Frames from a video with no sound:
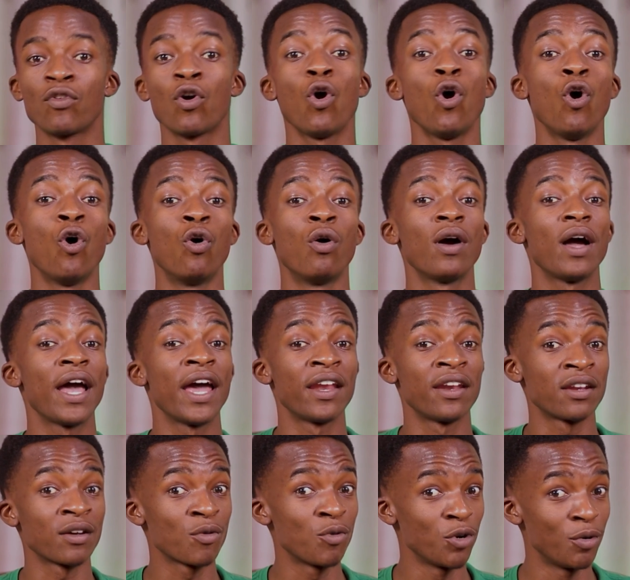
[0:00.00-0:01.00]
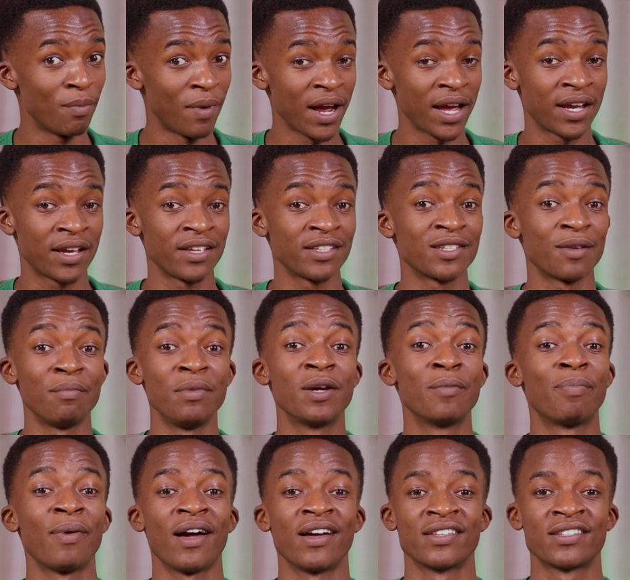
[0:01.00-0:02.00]
Oh, and a good mic is a
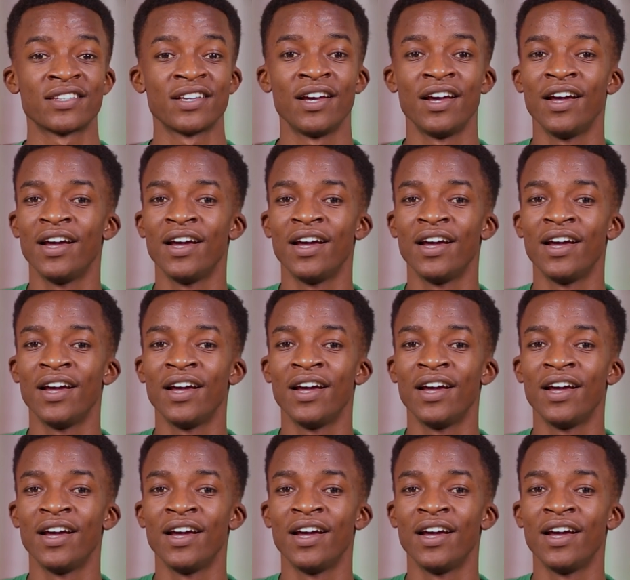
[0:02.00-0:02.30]
big plus.